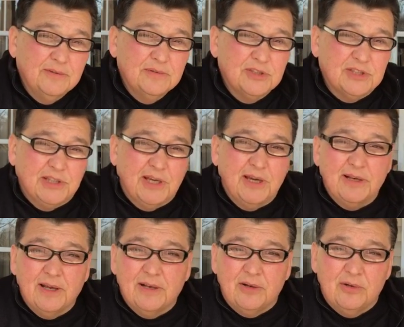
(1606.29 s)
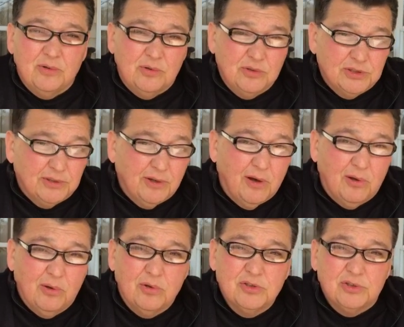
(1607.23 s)
CNN News and
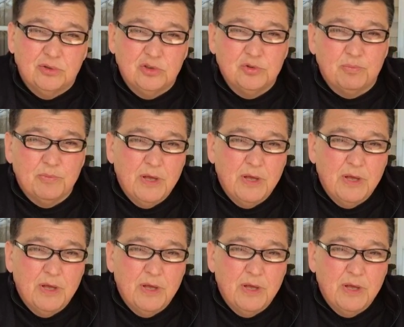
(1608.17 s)
all those news